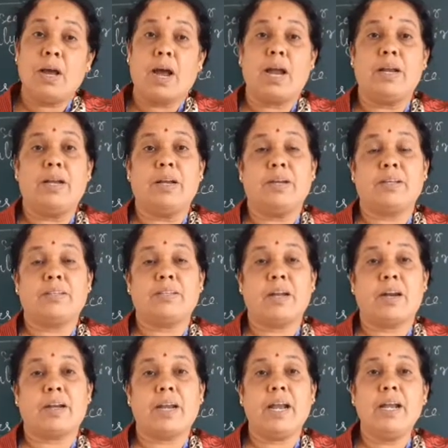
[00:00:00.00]
and it is
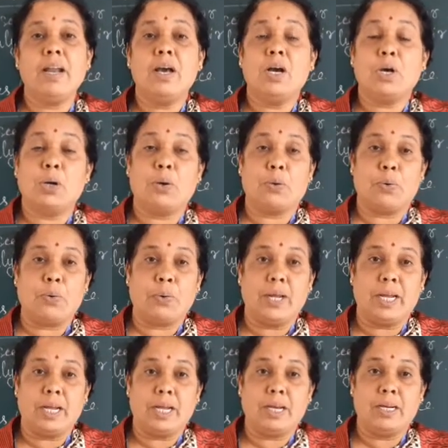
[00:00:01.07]
started
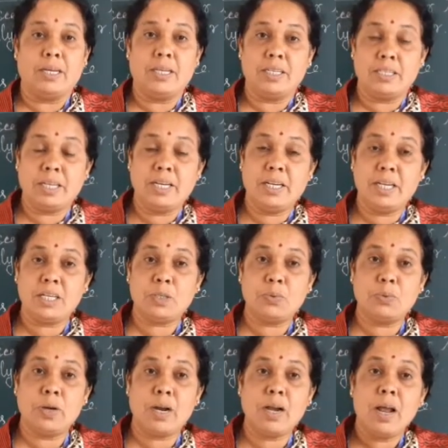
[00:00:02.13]
growing. Is it, dear
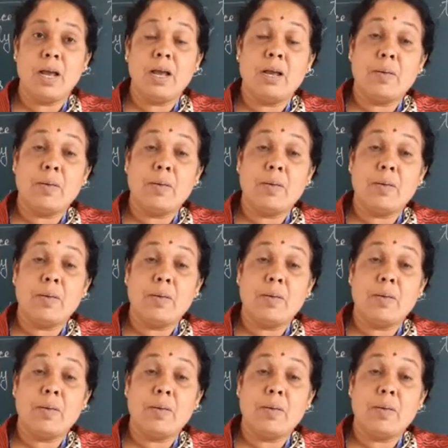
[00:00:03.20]
student?